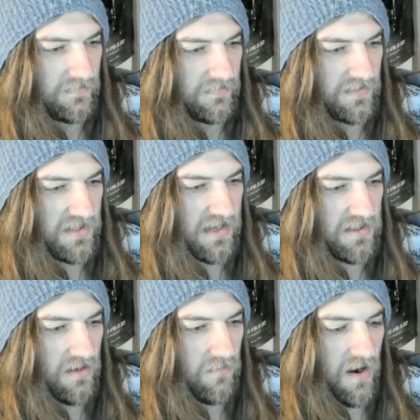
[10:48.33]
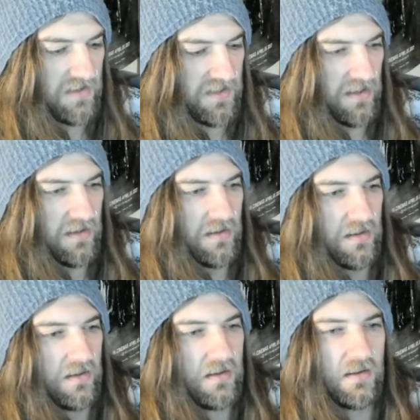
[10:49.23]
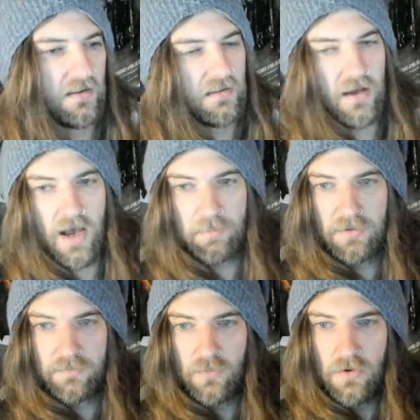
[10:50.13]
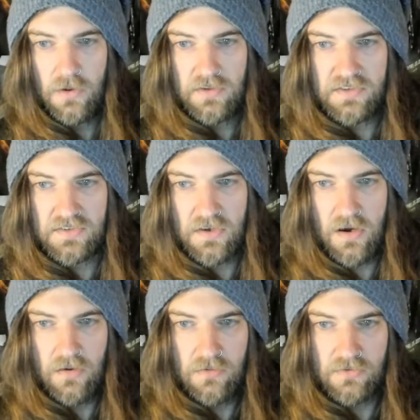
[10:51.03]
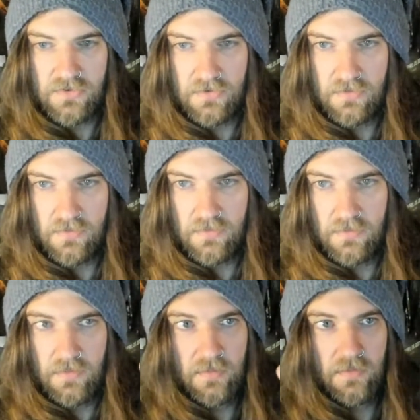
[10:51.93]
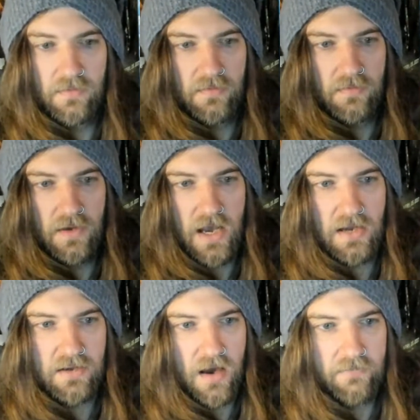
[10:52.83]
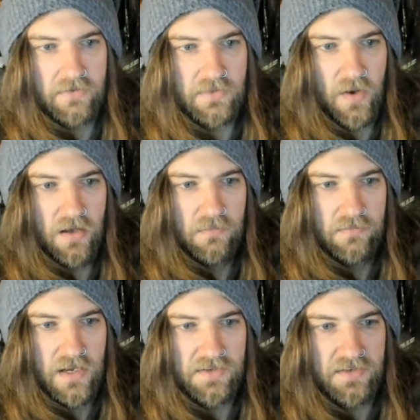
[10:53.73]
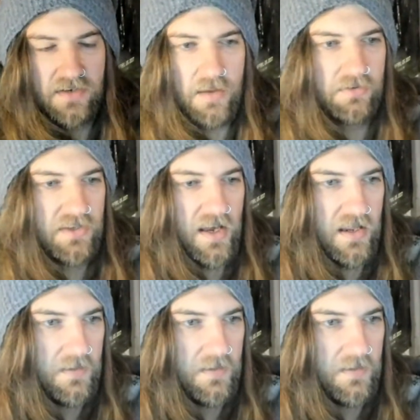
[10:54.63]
Startide Rising, The Uplift War. This is an old hardcover as well. Nelson Doubleday.